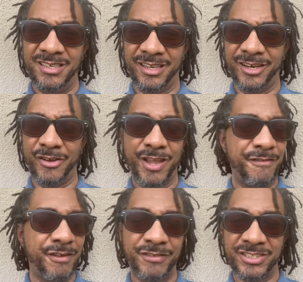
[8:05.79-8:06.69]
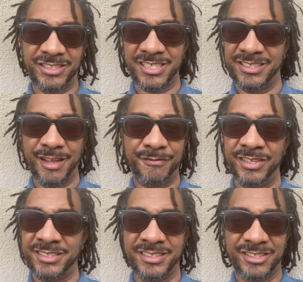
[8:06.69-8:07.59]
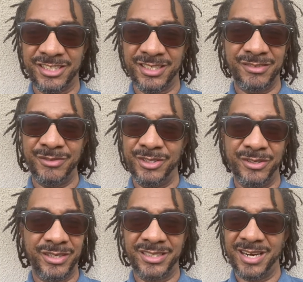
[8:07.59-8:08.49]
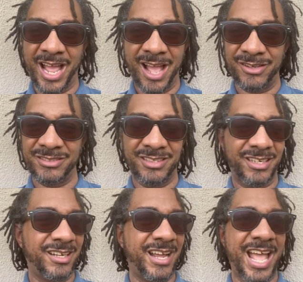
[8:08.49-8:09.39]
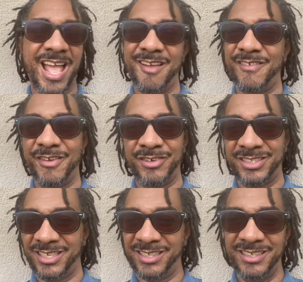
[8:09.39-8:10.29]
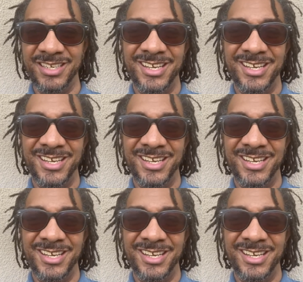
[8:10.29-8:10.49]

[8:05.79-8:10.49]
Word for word: You know, even if it's just Netflix and chill, when you're at their house, they're going to have everything.